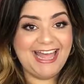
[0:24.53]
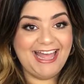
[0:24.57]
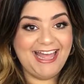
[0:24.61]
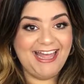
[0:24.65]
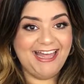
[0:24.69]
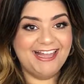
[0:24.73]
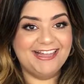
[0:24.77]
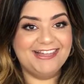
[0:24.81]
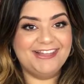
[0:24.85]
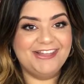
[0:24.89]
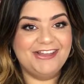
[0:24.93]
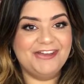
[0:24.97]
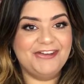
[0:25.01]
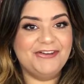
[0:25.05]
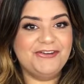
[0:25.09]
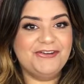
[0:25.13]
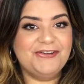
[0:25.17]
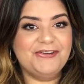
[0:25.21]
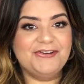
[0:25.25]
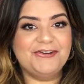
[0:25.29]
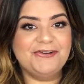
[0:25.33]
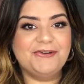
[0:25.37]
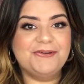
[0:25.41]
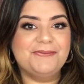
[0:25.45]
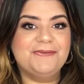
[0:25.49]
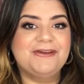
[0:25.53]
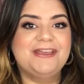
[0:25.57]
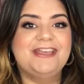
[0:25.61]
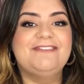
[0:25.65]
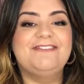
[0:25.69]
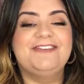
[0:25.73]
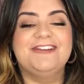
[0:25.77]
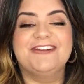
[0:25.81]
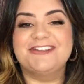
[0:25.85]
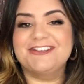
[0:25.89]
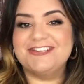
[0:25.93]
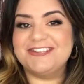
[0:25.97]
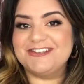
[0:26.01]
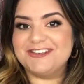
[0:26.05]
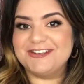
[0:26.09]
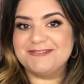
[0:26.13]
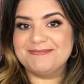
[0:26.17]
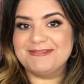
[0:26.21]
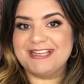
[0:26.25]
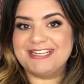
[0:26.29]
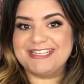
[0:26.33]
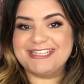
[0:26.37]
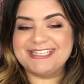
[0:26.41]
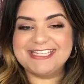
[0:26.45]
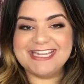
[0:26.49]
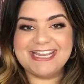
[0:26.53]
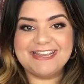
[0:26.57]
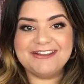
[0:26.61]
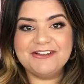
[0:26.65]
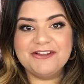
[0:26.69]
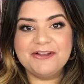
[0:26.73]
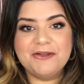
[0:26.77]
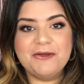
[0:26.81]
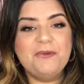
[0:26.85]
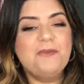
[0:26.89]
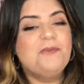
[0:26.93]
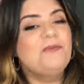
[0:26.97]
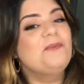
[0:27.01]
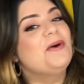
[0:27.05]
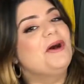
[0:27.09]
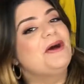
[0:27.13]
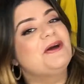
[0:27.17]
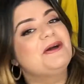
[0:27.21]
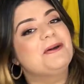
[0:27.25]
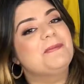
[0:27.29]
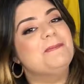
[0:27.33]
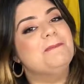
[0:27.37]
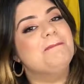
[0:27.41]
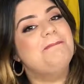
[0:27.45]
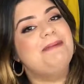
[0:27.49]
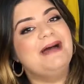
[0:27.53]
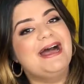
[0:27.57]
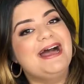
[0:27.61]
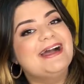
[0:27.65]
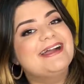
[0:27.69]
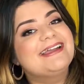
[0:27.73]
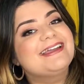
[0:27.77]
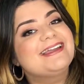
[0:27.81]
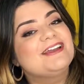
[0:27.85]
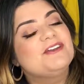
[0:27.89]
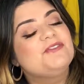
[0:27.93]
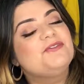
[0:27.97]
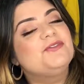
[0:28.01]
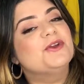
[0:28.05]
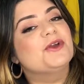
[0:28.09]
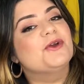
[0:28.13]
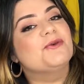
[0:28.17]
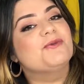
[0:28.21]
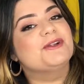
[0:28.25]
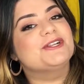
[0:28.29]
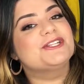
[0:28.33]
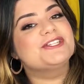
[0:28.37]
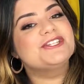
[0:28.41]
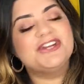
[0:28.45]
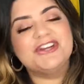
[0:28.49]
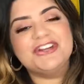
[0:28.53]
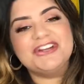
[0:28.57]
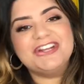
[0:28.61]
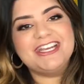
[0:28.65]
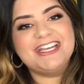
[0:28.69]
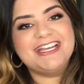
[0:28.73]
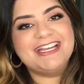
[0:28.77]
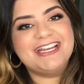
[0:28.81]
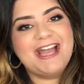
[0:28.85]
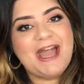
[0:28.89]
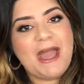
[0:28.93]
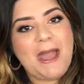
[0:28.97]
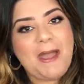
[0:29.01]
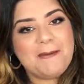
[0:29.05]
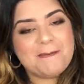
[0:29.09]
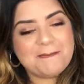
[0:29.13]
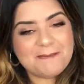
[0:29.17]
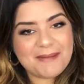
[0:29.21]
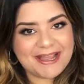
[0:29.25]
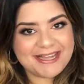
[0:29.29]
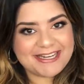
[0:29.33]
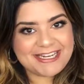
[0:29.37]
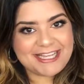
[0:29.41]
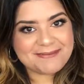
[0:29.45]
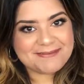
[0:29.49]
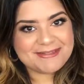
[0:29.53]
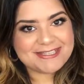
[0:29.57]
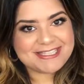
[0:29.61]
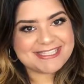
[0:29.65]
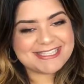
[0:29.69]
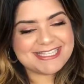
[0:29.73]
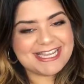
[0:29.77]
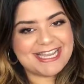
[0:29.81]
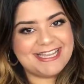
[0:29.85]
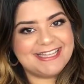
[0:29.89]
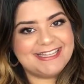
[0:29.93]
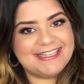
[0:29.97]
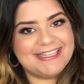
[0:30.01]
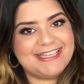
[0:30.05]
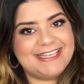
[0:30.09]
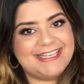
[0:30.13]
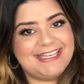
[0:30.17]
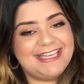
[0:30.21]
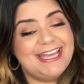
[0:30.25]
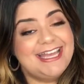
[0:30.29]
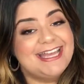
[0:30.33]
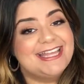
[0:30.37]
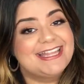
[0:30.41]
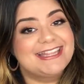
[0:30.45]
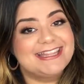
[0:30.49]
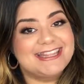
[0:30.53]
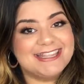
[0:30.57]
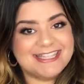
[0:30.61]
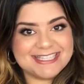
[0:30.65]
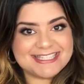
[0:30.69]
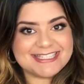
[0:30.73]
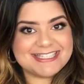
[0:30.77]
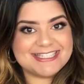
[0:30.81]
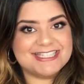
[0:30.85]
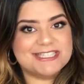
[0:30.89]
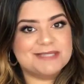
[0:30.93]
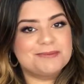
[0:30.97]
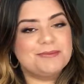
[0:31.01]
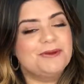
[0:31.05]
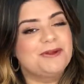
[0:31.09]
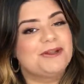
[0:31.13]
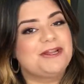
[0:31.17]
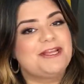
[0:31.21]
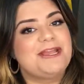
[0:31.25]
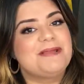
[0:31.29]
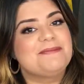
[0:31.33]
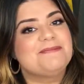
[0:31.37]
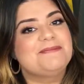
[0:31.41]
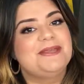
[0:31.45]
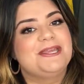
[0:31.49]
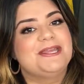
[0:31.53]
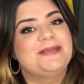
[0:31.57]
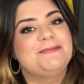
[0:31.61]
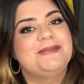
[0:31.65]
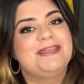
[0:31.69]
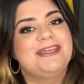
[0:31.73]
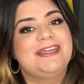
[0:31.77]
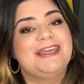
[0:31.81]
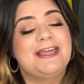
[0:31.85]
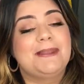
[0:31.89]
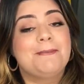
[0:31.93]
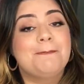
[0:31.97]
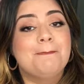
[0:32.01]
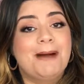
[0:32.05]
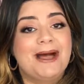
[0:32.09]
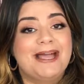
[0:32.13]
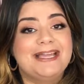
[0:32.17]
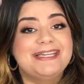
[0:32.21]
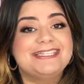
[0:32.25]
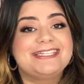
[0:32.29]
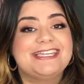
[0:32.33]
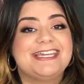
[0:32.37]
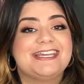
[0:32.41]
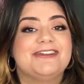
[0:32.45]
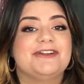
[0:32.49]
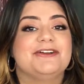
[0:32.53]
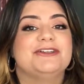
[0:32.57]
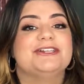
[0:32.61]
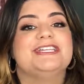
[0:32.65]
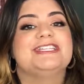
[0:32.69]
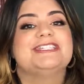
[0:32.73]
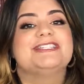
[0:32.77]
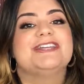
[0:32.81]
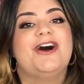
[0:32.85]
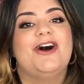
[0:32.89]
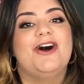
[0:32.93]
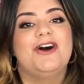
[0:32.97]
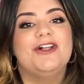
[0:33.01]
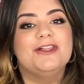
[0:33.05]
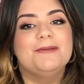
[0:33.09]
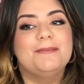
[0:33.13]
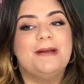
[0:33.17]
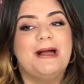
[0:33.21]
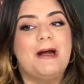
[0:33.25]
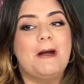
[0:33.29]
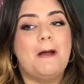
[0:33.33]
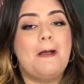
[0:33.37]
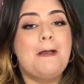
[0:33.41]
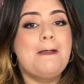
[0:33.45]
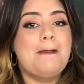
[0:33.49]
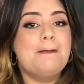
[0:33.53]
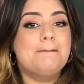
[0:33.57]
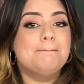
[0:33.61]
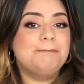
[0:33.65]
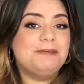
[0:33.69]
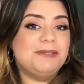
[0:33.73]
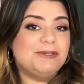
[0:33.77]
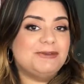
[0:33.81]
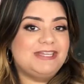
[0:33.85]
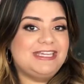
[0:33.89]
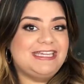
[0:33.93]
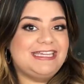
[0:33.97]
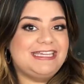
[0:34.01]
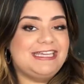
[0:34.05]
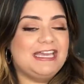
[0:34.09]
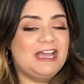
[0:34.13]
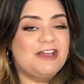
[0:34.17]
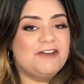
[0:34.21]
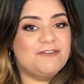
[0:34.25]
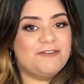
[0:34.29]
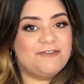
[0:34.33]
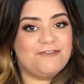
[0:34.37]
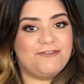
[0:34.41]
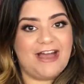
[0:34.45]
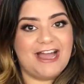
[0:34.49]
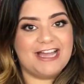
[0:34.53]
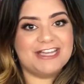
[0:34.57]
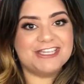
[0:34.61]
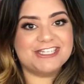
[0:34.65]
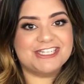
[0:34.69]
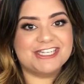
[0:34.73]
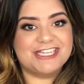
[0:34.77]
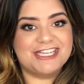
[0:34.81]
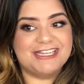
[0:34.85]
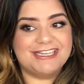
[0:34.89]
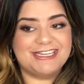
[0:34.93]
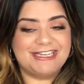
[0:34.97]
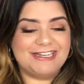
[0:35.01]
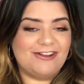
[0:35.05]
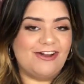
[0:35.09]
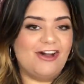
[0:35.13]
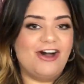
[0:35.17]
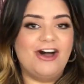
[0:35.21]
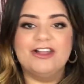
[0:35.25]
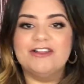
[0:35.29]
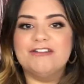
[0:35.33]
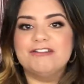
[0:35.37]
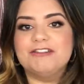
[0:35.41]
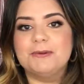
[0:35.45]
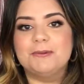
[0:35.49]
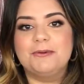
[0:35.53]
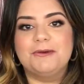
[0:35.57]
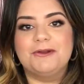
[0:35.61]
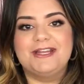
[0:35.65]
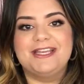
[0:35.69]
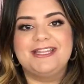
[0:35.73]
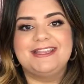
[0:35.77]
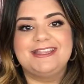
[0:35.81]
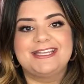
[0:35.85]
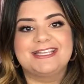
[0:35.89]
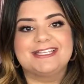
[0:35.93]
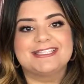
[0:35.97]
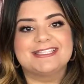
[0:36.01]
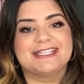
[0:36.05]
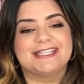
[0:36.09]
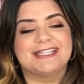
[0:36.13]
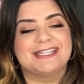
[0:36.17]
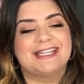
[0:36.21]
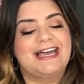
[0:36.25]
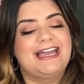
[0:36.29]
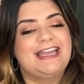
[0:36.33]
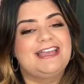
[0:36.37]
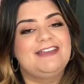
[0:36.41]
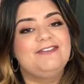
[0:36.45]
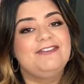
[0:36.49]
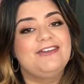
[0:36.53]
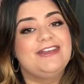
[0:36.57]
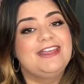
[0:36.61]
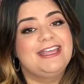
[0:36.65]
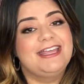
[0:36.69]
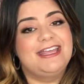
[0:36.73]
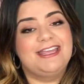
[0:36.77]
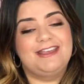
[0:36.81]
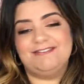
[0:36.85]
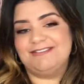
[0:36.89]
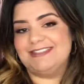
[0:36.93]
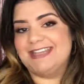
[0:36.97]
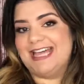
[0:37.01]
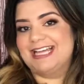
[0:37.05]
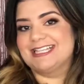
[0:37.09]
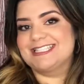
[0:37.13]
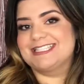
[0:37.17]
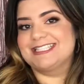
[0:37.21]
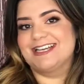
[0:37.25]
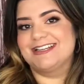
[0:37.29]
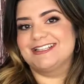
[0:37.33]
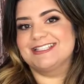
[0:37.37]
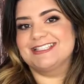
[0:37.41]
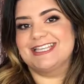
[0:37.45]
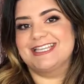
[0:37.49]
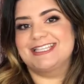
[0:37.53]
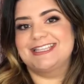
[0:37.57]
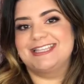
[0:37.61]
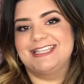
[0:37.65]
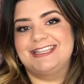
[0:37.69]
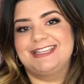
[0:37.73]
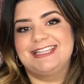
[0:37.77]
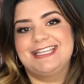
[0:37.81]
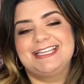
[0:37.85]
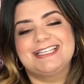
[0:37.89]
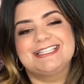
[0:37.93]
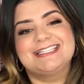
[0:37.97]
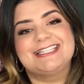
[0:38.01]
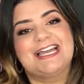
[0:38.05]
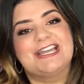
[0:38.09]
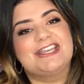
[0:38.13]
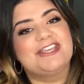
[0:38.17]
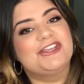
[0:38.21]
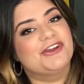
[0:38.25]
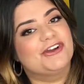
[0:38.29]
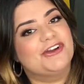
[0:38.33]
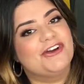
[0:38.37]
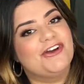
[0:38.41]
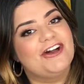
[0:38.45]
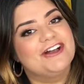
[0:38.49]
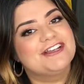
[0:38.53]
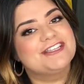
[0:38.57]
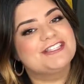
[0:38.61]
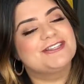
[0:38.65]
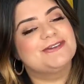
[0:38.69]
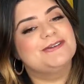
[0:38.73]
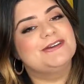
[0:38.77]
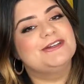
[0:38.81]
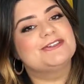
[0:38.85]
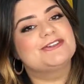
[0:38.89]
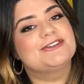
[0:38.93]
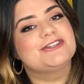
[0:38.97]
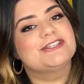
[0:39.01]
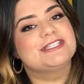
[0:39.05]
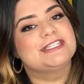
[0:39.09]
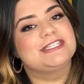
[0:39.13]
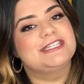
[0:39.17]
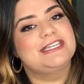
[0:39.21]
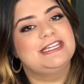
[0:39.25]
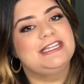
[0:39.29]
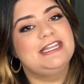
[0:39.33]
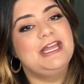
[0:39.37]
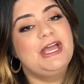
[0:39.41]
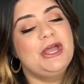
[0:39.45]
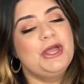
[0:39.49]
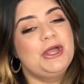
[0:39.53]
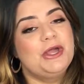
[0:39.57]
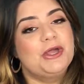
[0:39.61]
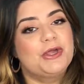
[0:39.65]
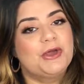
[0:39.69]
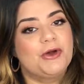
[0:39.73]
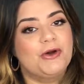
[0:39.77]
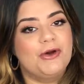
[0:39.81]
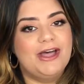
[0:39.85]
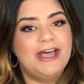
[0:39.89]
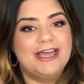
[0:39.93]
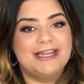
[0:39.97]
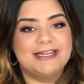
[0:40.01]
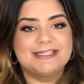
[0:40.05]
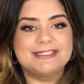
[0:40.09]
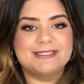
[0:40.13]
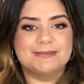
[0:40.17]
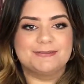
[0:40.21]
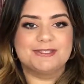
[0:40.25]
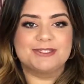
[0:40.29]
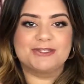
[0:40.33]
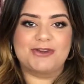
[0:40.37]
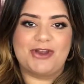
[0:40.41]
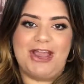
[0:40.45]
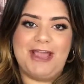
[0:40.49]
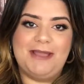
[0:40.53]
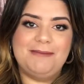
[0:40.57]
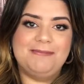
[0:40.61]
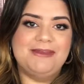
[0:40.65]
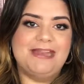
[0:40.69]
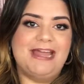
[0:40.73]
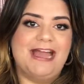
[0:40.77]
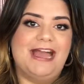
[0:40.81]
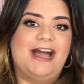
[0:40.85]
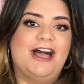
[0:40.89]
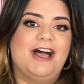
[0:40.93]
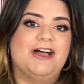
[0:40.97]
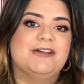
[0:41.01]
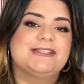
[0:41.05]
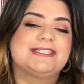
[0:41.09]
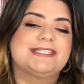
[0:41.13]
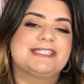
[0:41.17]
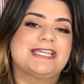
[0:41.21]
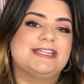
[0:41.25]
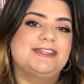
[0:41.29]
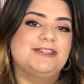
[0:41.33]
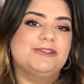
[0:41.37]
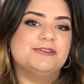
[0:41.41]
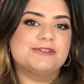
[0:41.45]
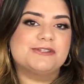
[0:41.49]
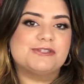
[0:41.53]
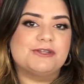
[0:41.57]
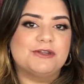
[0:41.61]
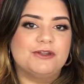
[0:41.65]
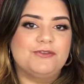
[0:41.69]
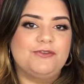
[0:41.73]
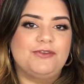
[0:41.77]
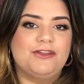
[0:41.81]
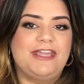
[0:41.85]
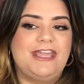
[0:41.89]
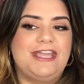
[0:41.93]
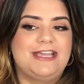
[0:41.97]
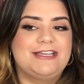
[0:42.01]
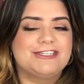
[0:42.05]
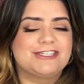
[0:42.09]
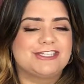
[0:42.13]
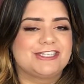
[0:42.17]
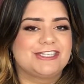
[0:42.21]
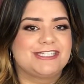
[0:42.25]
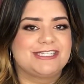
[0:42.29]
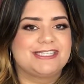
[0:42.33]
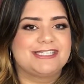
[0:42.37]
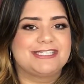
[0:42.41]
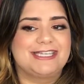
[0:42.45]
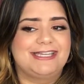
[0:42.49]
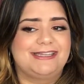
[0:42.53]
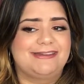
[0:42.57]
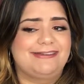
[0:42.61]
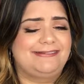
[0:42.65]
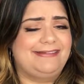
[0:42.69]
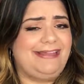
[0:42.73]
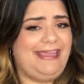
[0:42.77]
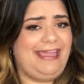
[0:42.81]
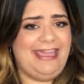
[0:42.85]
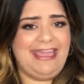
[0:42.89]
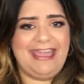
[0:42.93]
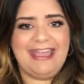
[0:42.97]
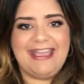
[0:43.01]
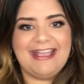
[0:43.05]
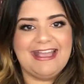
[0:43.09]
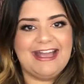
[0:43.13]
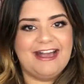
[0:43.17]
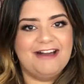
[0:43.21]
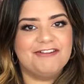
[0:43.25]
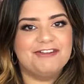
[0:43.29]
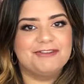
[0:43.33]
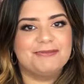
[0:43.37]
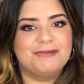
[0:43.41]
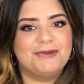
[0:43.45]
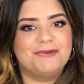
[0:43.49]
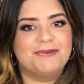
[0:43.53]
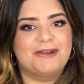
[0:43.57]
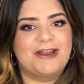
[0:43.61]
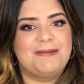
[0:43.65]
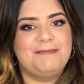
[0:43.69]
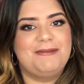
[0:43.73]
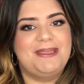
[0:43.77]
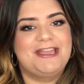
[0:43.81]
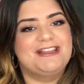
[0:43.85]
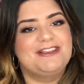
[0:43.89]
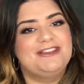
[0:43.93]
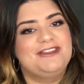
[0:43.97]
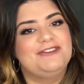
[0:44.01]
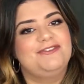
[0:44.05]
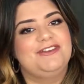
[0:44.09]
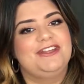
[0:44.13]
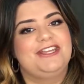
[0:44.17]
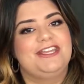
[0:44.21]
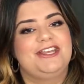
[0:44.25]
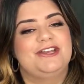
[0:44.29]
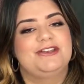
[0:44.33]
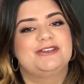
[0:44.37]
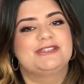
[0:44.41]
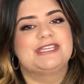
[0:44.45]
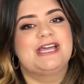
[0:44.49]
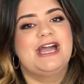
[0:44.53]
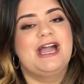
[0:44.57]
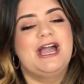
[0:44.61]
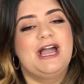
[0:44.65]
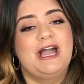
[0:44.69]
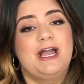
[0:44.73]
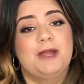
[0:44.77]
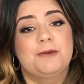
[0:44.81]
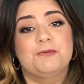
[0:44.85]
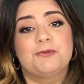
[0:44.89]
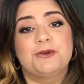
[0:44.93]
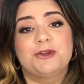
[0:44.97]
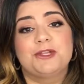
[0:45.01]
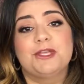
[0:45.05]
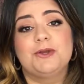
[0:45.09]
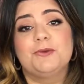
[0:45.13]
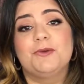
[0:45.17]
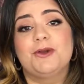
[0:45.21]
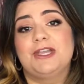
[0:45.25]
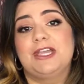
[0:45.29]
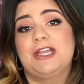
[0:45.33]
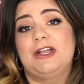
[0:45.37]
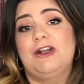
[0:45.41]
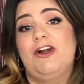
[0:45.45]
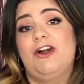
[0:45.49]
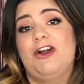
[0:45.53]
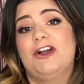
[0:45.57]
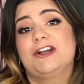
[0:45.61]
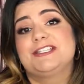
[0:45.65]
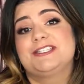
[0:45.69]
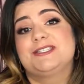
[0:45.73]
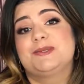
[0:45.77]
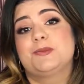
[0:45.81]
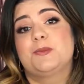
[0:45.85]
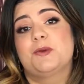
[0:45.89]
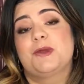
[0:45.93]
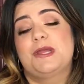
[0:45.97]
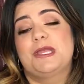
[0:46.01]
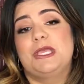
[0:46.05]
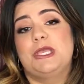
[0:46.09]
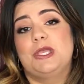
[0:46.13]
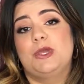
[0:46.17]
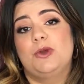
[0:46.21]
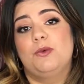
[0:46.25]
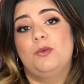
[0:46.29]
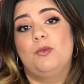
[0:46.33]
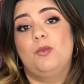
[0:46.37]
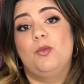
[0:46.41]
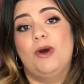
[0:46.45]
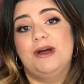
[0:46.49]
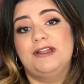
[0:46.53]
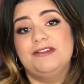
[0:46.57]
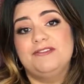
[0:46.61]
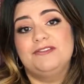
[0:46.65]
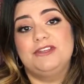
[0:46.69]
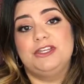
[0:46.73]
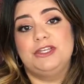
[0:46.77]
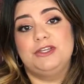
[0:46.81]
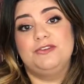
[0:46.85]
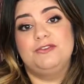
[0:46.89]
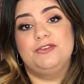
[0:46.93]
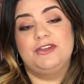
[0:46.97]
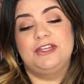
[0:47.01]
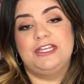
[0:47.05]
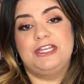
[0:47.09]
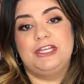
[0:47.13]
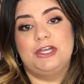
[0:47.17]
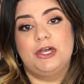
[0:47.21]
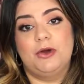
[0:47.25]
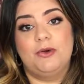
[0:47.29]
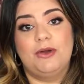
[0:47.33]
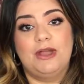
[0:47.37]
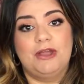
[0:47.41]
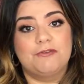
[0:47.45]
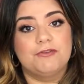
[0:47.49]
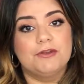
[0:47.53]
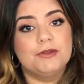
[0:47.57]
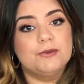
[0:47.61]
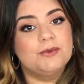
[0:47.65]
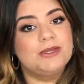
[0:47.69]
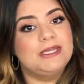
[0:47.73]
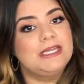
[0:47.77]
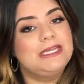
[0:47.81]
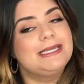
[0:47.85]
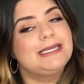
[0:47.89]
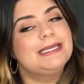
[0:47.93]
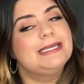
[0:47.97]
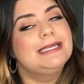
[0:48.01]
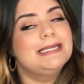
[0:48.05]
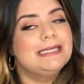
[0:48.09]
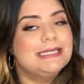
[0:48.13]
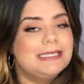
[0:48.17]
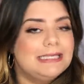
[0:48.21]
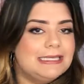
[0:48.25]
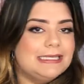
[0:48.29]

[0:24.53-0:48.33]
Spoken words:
Hello, if you're new to my channel, welcome back. If you're returning, my name is Siley. This is Pretty in Pigment, and my channel is all about beauty, fashion, and all of the pretty things in life. If that sounds like the things that you're also interested in, go ahead and subscribe now, set those notifications, and hang out with me when I make new videos. I'm really working hard to bring you one new video every week.